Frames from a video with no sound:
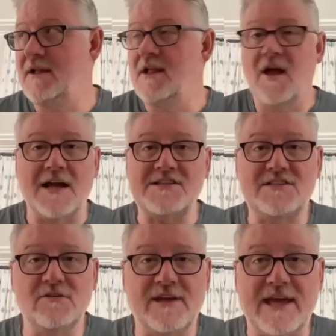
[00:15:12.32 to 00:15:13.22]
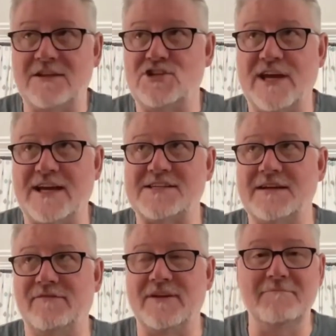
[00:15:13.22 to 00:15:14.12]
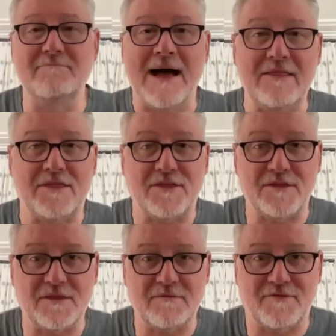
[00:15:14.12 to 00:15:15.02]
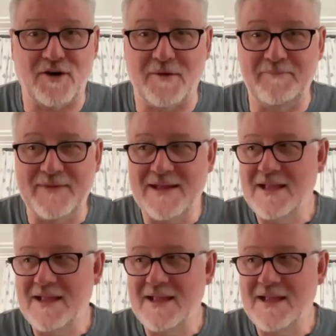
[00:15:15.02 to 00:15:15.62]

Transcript: I still get checks every month from